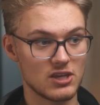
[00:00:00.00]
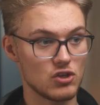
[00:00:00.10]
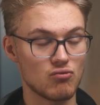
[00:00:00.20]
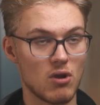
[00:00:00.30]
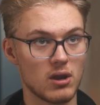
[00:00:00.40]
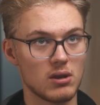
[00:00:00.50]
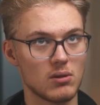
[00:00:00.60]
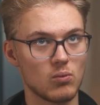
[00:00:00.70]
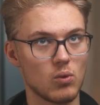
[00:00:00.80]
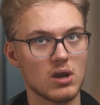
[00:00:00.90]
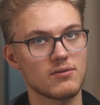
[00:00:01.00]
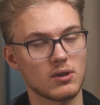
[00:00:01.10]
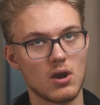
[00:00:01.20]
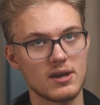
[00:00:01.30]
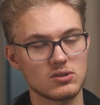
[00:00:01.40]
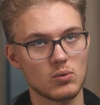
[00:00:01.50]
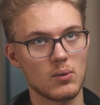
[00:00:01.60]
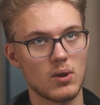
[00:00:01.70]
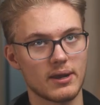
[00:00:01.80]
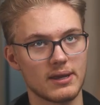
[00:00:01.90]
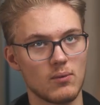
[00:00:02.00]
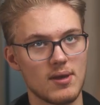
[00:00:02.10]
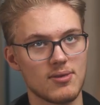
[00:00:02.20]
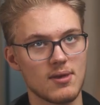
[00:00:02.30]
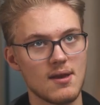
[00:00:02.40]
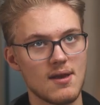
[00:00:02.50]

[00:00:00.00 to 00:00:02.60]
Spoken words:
say you run, one of the guys that we're working with,